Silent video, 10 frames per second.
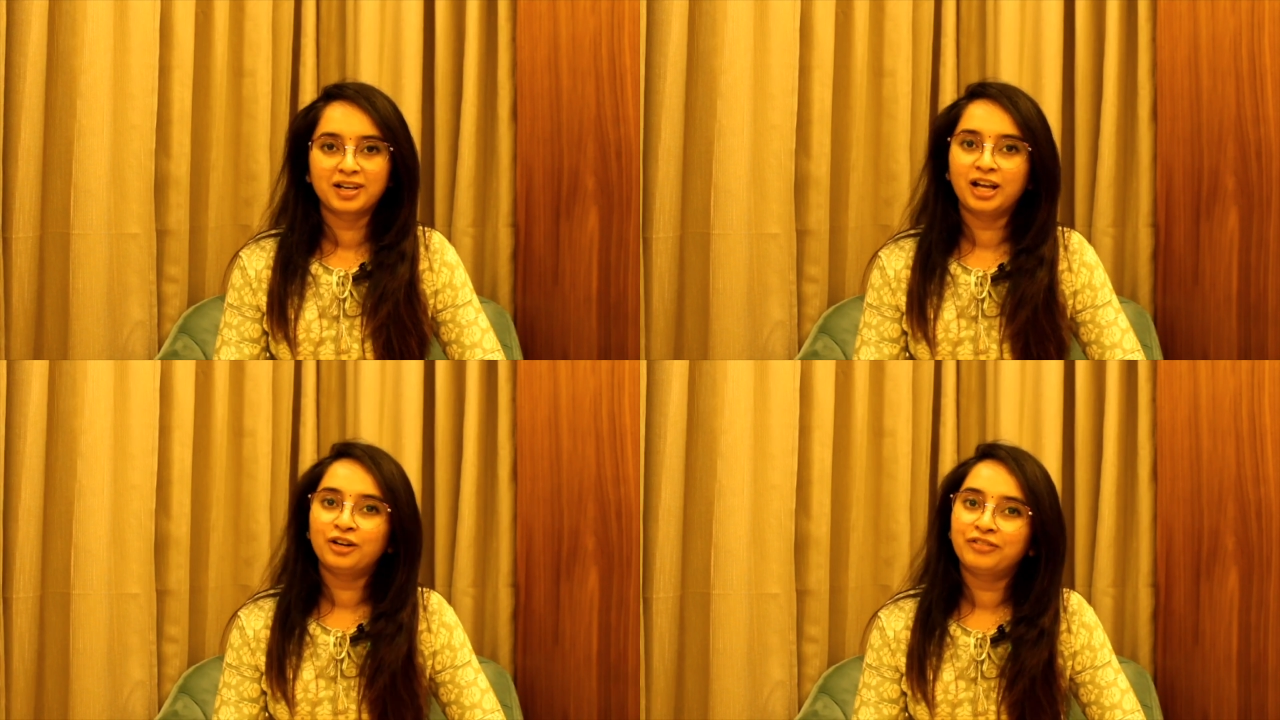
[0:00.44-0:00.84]

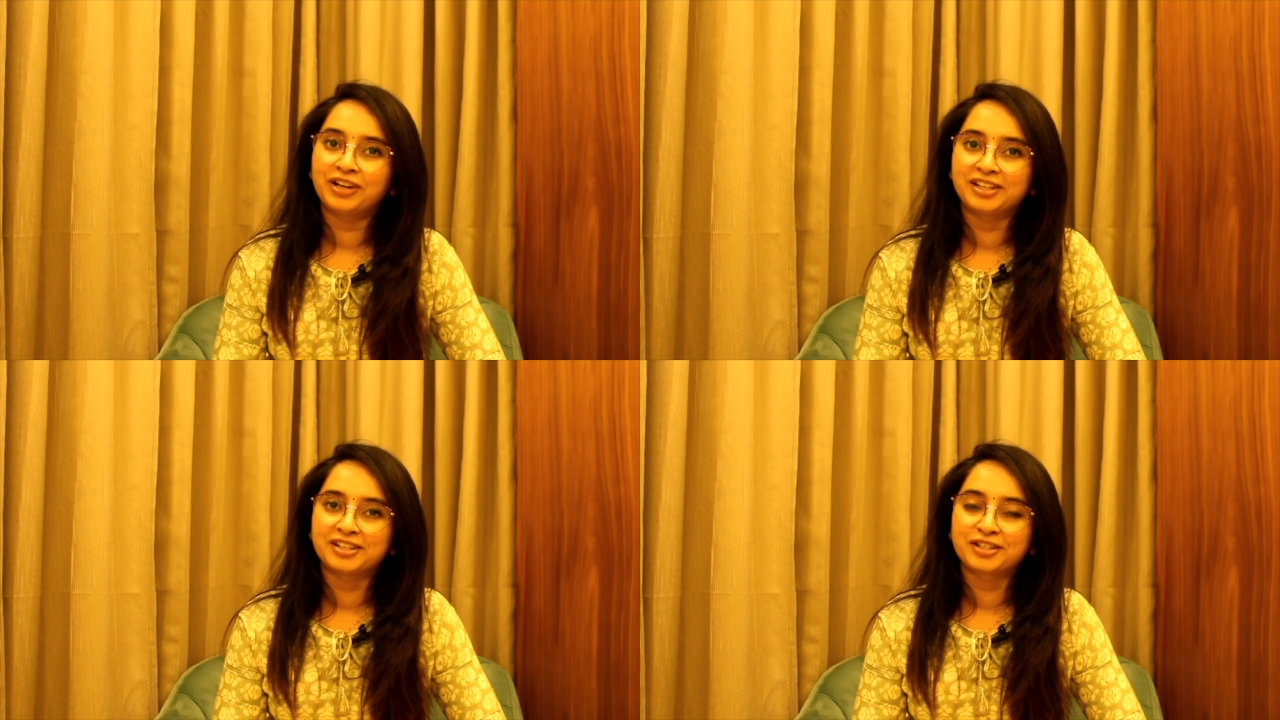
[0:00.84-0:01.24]
Hello,
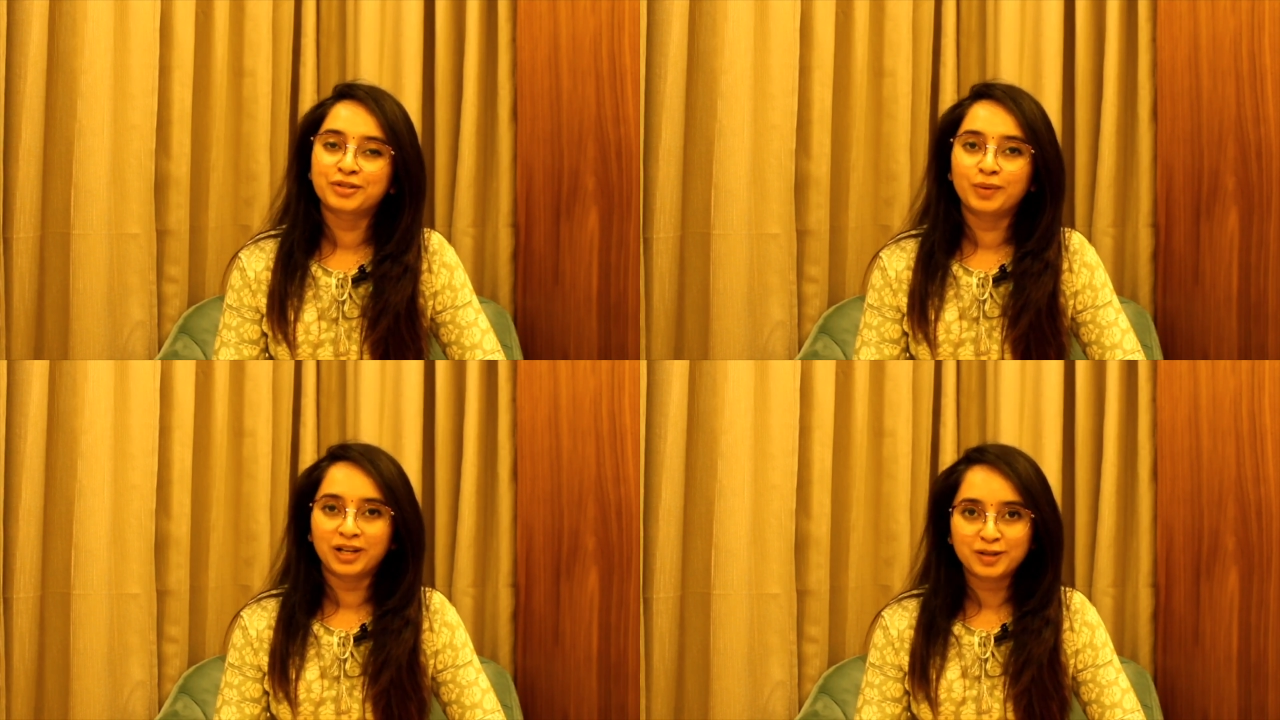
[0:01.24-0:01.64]
friends.
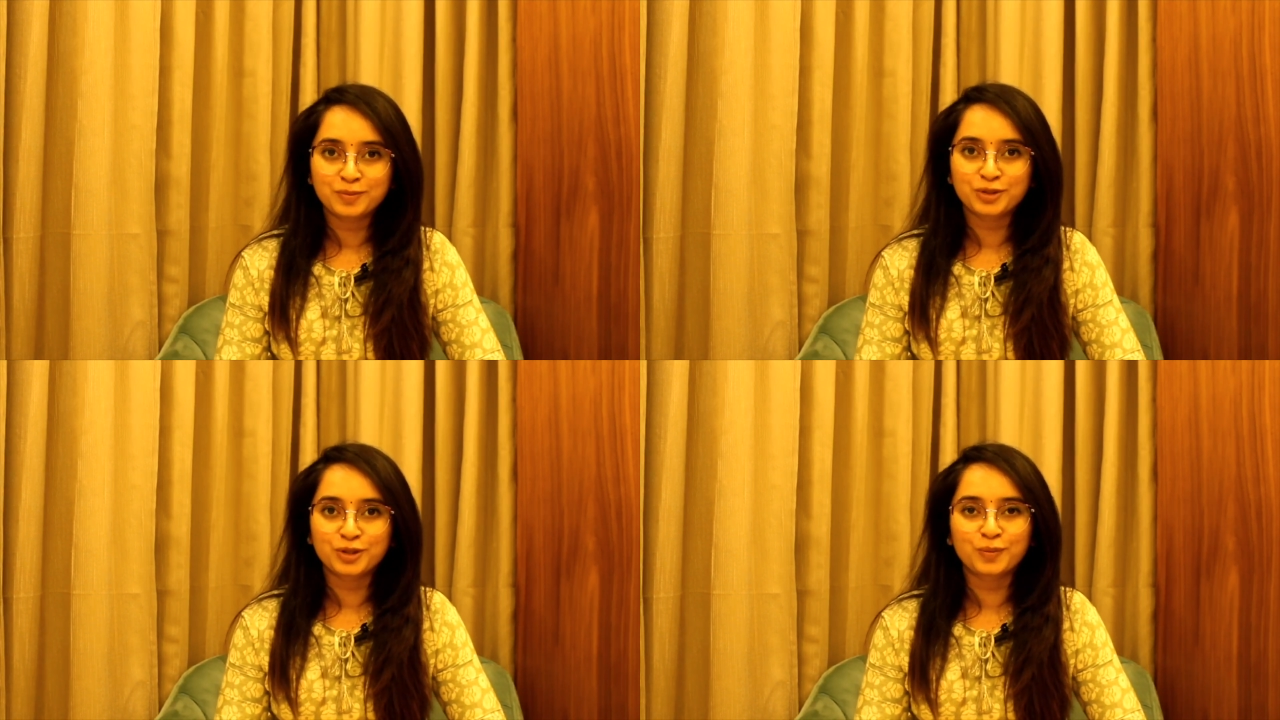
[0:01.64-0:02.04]

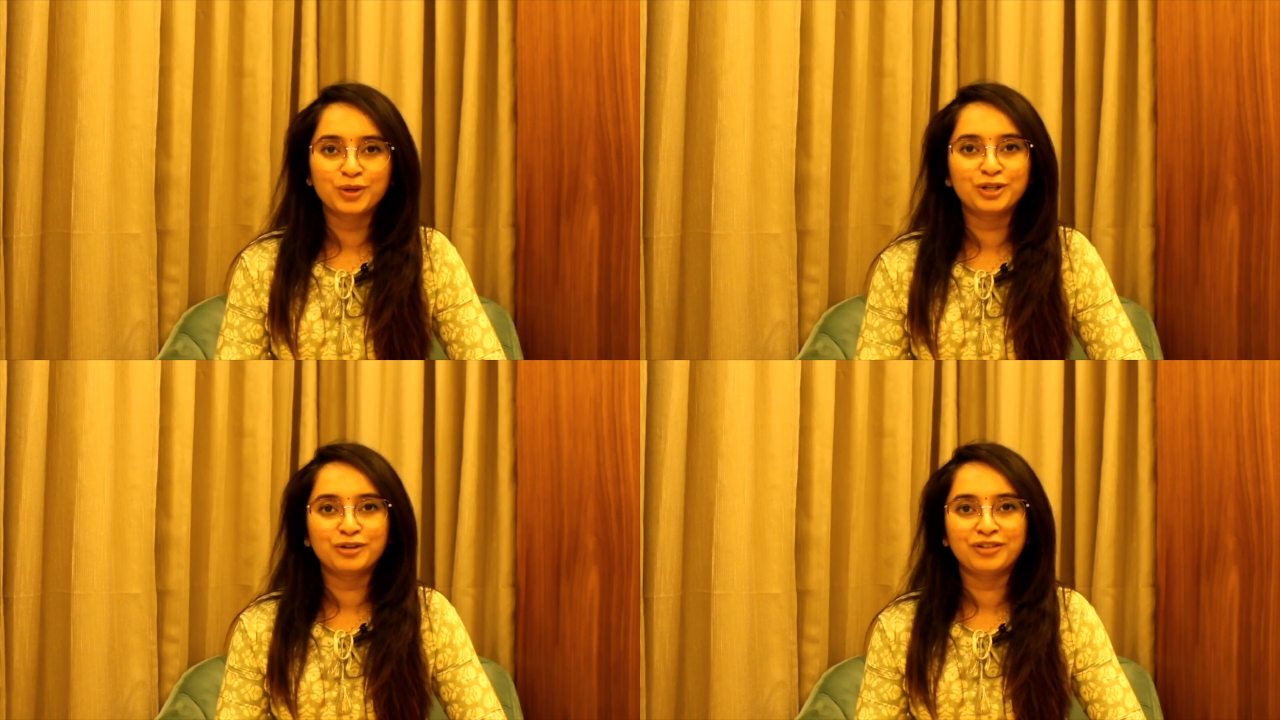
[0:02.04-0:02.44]
Welcome to the
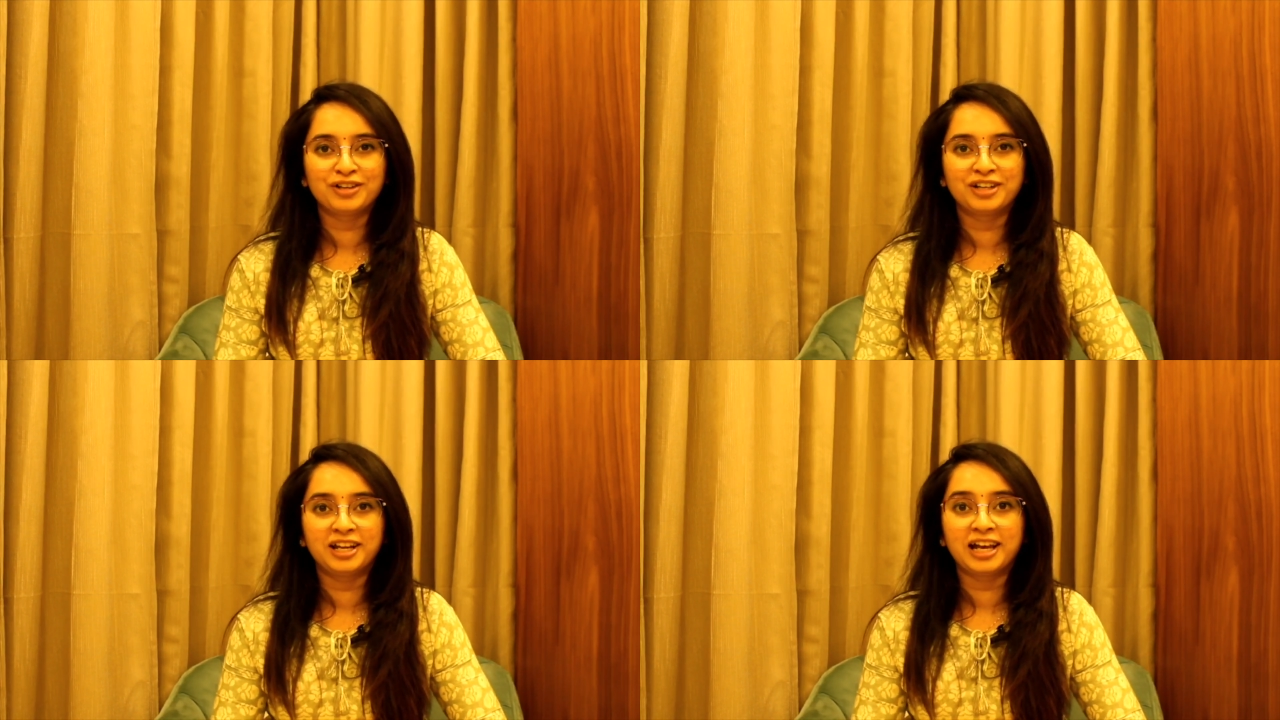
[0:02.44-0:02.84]
world of
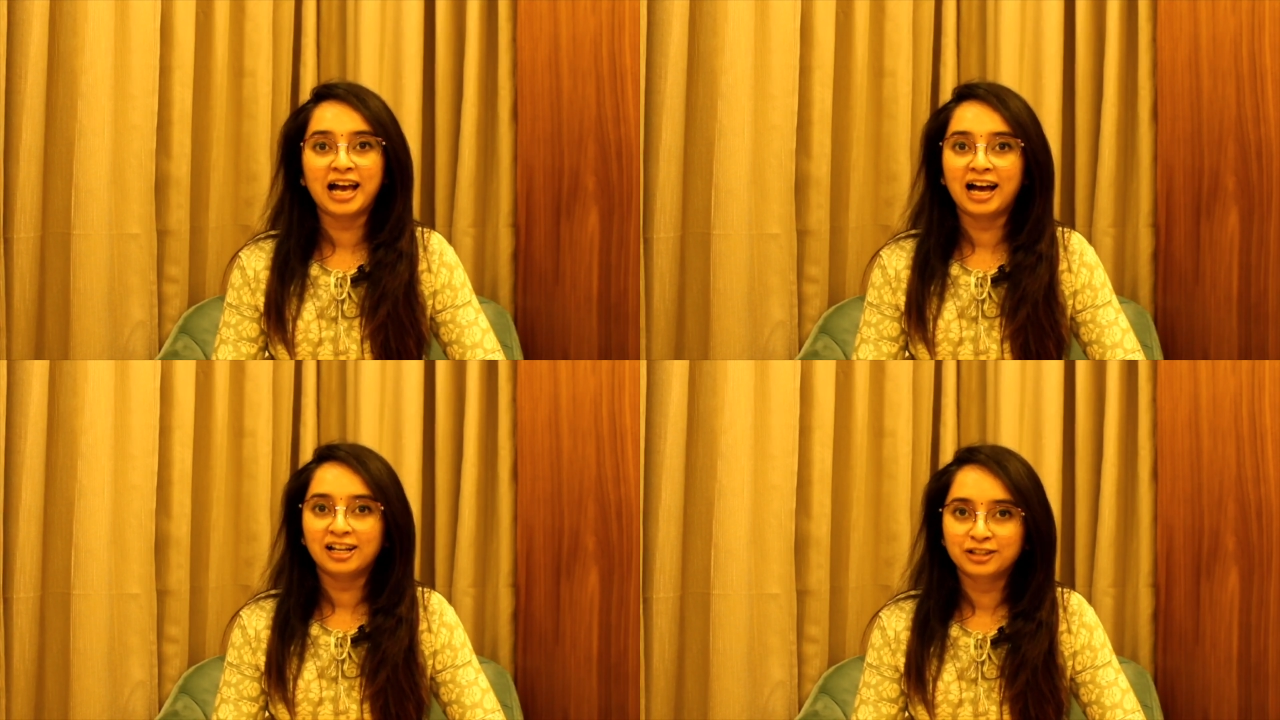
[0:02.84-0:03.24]
learning
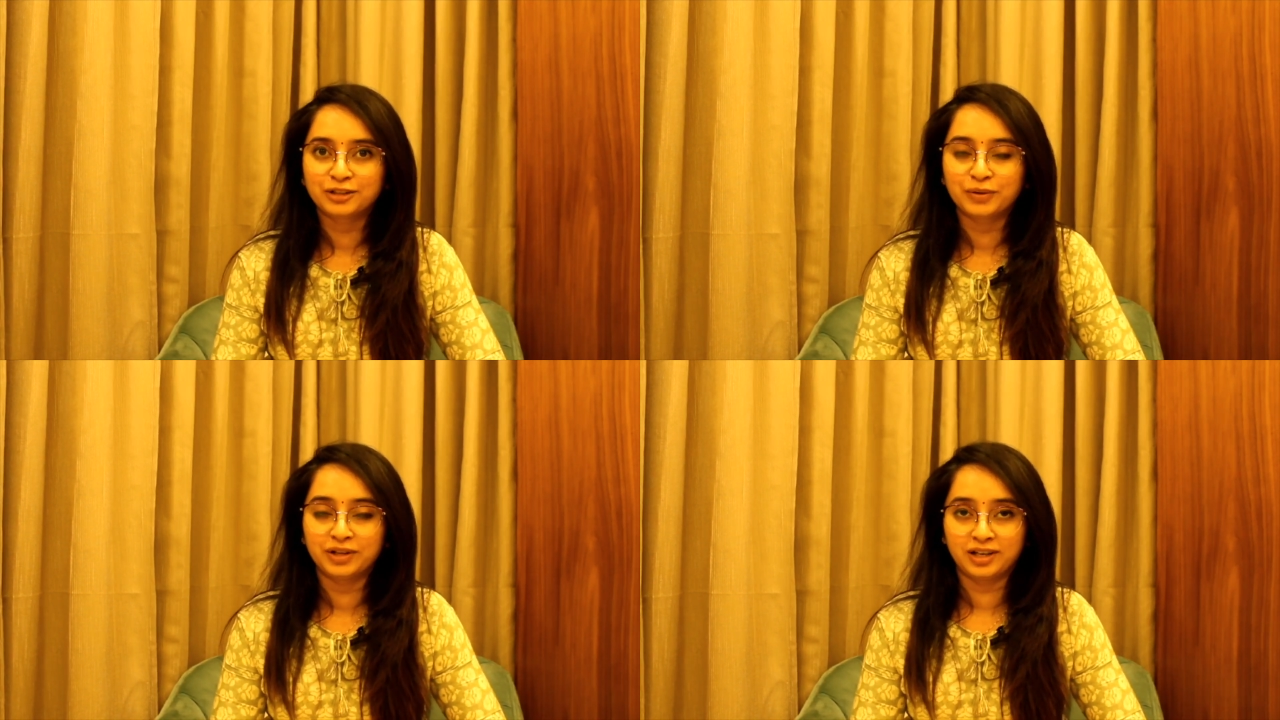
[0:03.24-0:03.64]
and
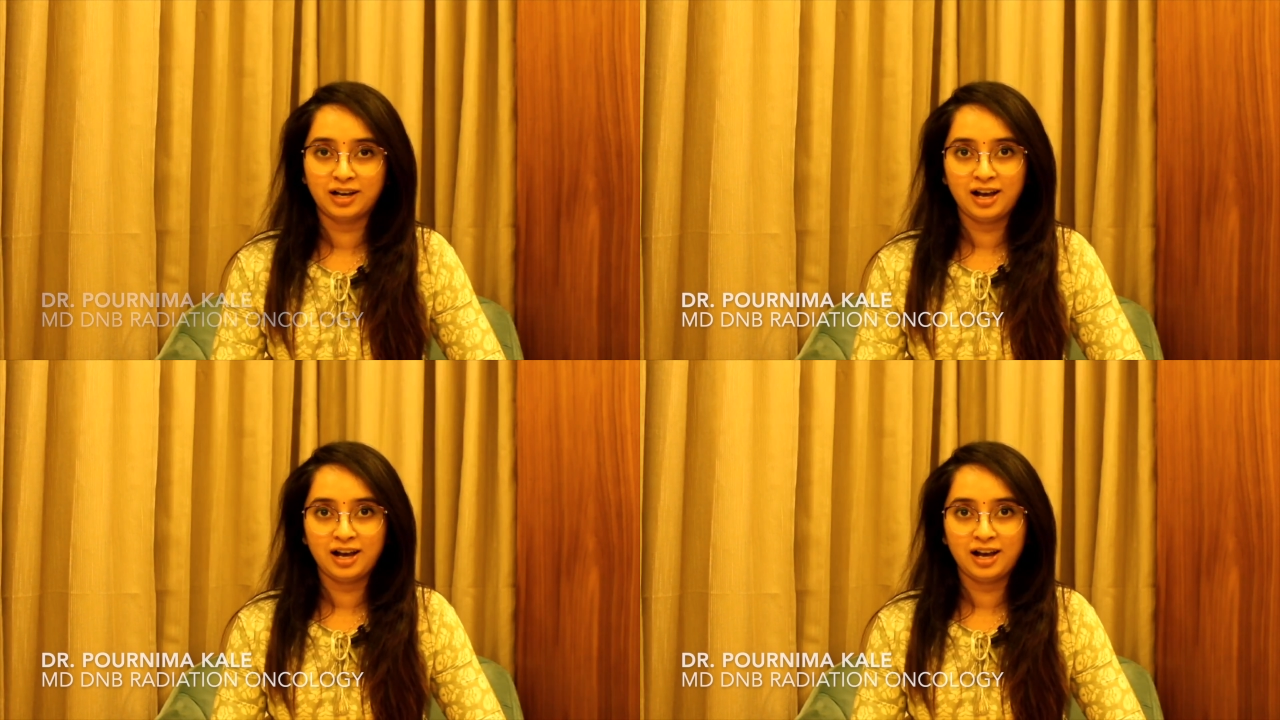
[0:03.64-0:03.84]
growing.